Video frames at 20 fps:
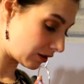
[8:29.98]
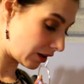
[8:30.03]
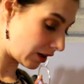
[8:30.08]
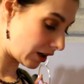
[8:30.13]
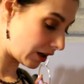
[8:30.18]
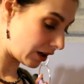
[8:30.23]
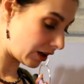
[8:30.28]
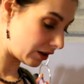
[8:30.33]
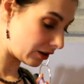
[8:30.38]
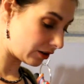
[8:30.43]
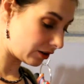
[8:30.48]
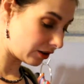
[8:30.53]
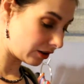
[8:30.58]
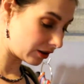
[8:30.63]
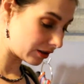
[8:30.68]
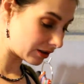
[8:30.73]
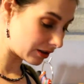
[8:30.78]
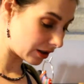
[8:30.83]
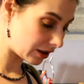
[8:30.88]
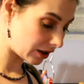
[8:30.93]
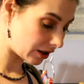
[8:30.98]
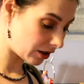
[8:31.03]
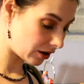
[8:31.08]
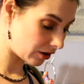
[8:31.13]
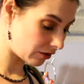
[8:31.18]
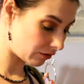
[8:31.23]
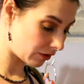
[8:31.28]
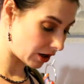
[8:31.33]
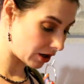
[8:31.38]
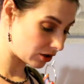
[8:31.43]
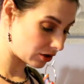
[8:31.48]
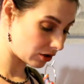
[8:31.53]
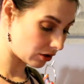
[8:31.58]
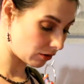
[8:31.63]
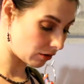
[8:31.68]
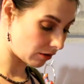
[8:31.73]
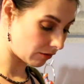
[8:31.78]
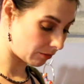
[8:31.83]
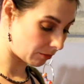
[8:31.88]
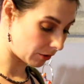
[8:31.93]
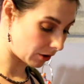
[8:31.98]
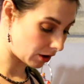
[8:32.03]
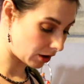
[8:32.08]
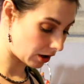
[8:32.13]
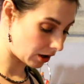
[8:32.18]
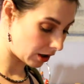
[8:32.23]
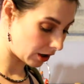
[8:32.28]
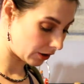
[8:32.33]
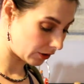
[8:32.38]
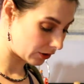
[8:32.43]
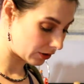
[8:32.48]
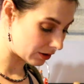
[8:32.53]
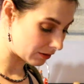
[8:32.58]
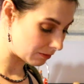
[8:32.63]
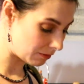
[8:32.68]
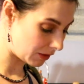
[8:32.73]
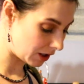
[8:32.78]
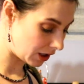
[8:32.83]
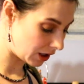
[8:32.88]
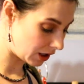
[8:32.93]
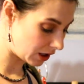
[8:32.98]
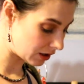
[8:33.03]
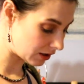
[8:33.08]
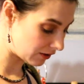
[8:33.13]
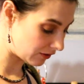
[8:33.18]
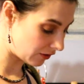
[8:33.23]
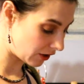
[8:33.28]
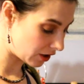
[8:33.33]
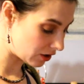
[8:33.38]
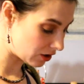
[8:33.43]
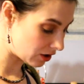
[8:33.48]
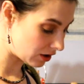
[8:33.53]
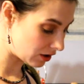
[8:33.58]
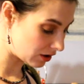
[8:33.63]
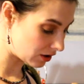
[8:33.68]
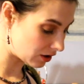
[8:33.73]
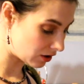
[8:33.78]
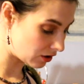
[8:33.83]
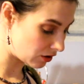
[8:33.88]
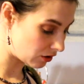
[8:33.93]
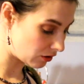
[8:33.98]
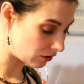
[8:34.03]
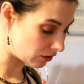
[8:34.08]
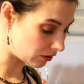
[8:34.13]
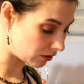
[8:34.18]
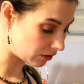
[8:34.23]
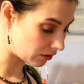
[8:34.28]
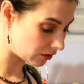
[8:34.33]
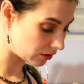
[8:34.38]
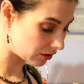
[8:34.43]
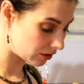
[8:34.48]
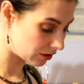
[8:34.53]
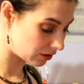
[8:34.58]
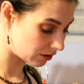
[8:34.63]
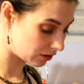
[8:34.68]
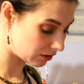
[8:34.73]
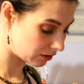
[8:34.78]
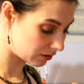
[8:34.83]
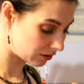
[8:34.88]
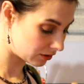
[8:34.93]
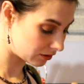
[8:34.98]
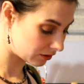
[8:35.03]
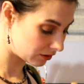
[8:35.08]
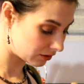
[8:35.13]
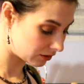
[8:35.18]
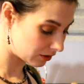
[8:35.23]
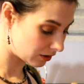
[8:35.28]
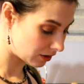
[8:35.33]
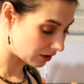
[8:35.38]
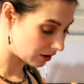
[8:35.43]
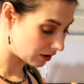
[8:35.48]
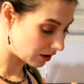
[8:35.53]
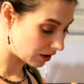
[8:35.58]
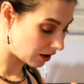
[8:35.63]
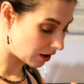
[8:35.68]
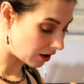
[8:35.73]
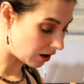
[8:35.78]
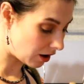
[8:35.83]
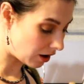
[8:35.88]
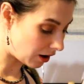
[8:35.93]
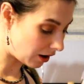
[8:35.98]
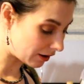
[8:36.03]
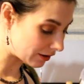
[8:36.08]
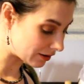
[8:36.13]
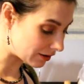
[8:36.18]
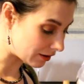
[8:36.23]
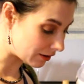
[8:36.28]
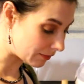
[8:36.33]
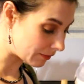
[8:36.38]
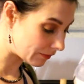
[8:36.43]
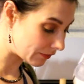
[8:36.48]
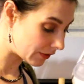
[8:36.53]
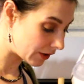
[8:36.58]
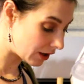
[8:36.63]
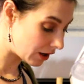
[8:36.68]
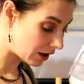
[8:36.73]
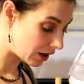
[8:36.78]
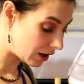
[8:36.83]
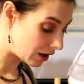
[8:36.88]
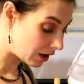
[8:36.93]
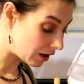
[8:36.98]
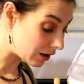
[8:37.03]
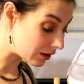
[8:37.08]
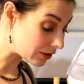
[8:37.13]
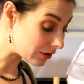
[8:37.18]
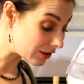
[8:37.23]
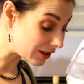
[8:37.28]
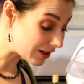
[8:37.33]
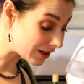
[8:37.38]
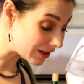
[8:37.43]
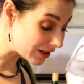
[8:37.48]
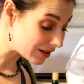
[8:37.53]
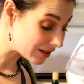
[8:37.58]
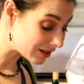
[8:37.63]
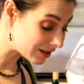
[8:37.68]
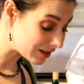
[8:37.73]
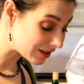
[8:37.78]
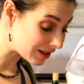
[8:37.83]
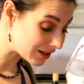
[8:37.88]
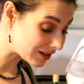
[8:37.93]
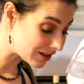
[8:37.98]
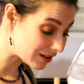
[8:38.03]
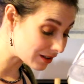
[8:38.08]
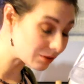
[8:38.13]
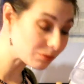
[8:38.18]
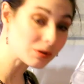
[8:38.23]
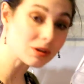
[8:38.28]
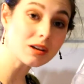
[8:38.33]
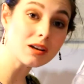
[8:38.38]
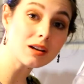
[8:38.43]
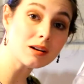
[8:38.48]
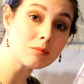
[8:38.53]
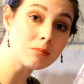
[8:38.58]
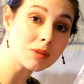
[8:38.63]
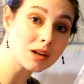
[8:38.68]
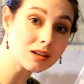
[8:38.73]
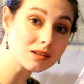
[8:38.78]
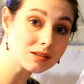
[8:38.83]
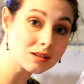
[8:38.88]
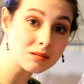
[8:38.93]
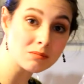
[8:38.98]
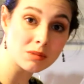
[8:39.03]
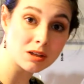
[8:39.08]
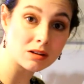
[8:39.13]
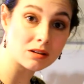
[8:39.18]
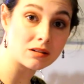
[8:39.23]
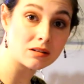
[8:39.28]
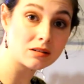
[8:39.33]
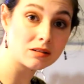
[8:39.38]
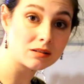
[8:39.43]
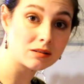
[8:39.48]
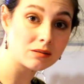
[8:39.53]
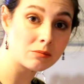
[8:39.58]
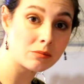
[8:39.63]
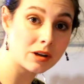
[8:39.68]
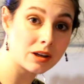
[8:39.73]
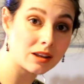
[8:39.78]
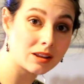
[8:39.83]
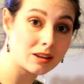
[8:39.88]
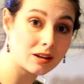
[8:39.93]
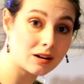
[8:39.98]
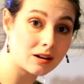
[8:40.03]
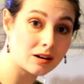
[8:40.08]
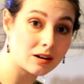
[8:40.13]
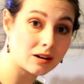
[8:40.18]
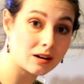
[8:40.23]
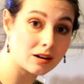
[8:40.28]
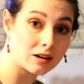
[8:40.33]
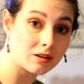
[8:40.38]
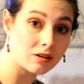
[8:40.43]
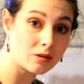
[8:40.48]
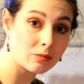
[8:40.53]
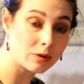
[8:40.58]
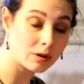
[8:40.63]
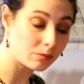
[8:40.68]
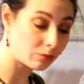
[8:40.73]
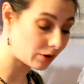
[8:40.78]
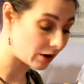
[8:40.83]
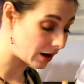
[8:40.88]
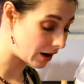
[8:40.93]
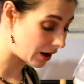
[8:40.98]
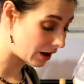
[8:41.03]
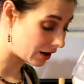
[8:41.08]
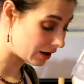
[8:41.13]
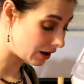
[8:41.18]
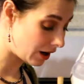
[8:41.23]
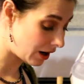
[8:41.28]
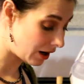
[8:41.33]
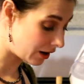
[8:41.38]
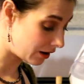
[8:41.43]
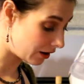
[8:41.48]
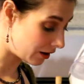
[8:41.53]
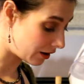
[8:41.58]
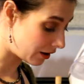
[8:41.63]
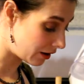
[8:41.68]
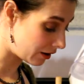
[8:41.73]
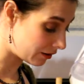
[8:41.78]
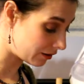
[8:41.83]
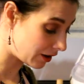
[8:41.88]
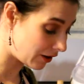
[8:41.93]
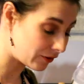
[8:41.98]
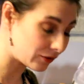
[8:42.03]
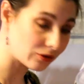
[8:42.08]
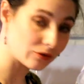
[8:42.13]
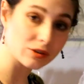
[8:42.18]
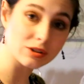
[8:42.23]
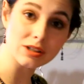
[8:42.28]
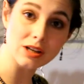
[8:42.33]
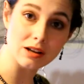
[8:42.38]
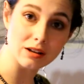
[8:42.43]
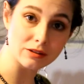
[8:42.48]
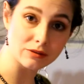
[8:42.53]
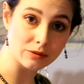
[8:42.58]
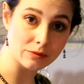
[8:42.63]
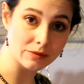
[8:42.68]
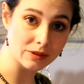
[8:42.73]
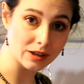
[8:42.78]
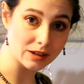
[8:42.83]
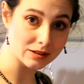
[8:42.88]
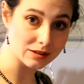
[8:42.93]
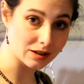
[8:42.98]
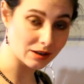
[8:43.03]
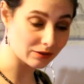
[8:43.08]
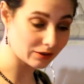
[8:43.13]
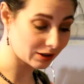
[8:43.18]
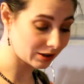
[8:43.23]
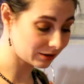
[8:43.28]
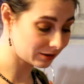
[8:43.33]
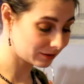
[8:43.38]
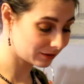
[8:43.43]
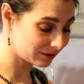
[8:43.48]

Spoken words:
And it looks like a good ratio of broth to meat to veggies to noodles. Awesome. So this is going to be an amazing meal with our homemade bread and our leftover salad from Thanksgiving.